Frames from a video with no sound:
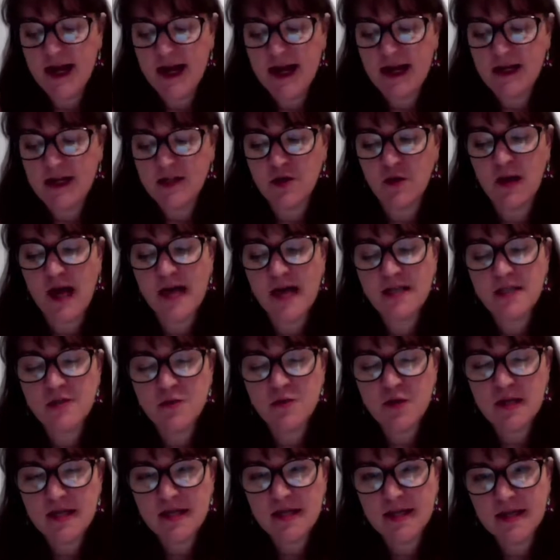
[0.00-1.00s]
So last
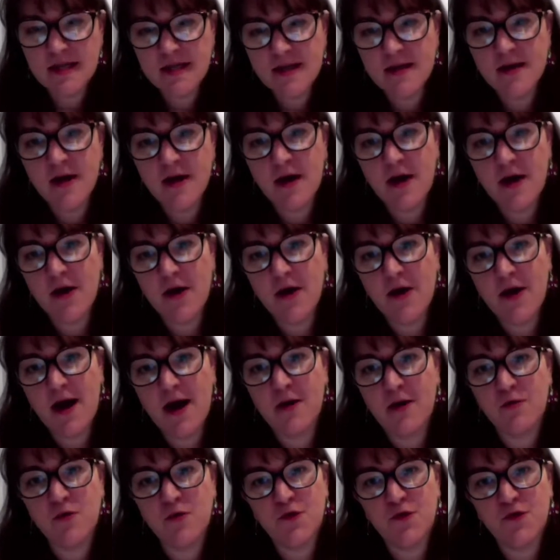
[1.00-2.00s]
week,
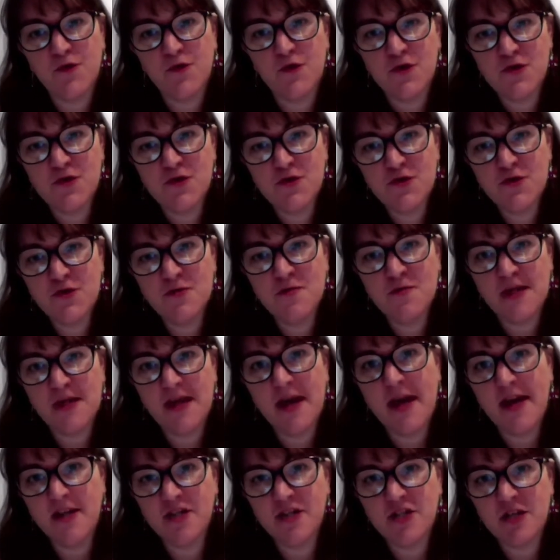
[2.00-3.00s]
our first
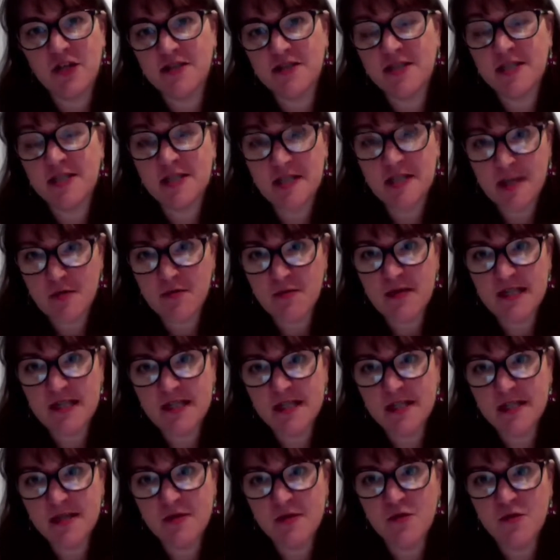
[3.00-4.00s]
BHH
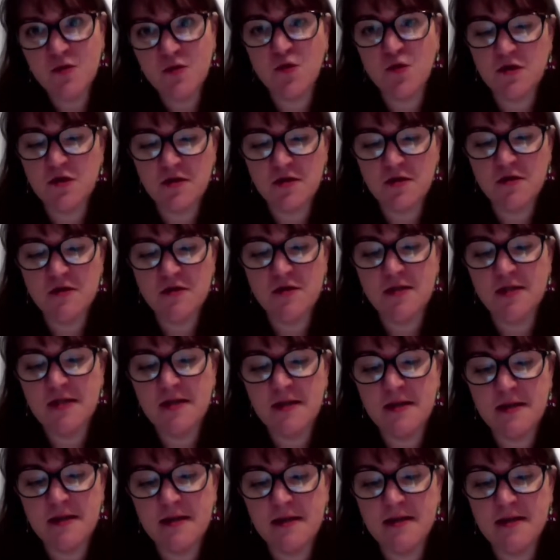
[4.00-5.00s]
series was on
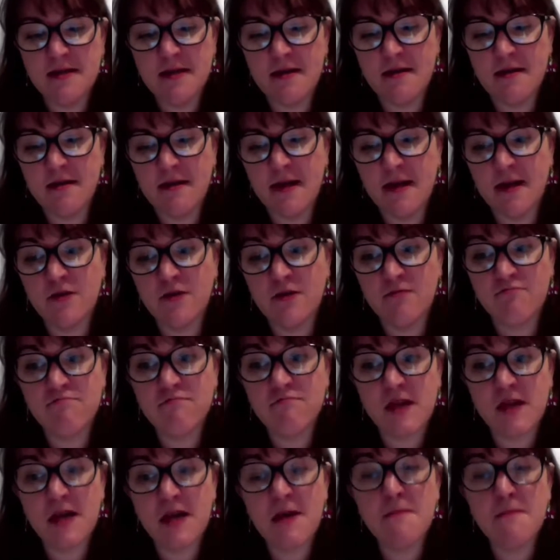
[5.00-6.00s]
the like
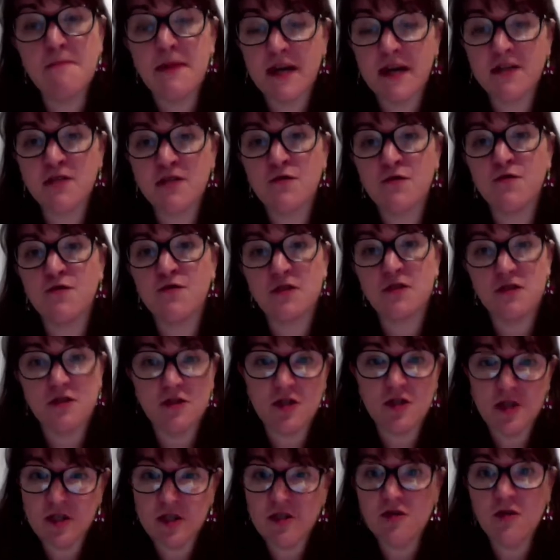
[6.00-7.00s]
impact of
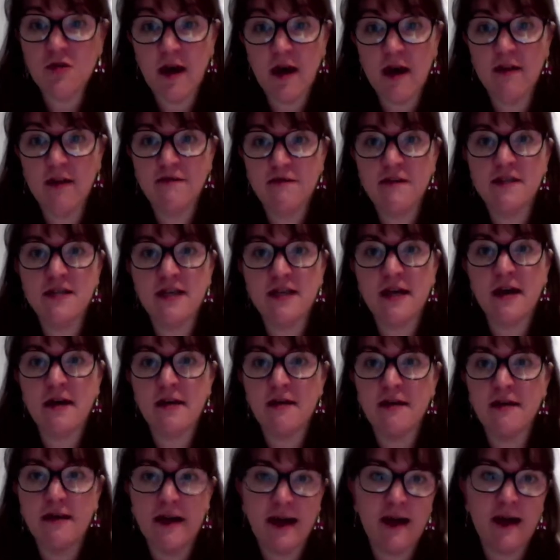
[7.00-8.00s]
digital health in the
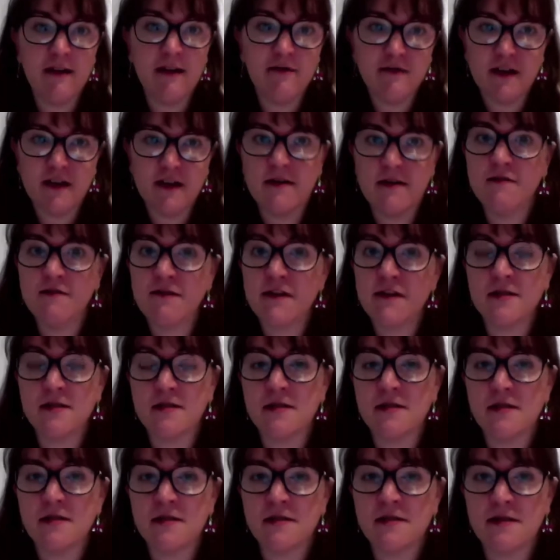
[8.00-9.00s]
healthcare
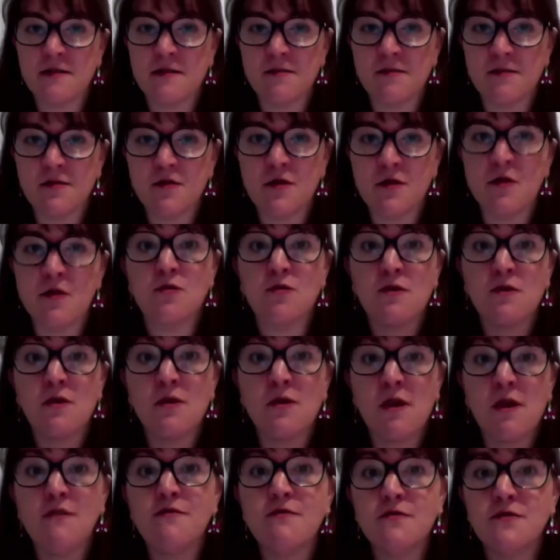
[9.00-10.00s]
system. So I would
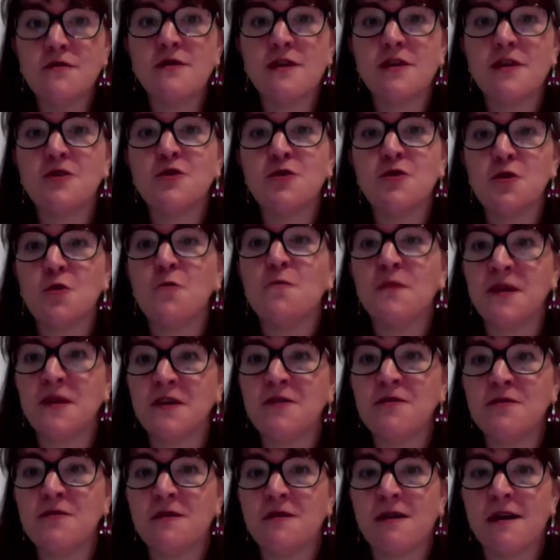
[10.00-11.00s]
love to get your
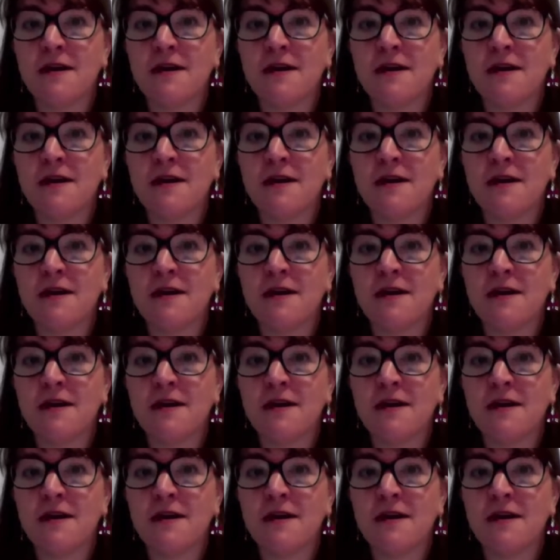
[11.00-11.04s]
opinion.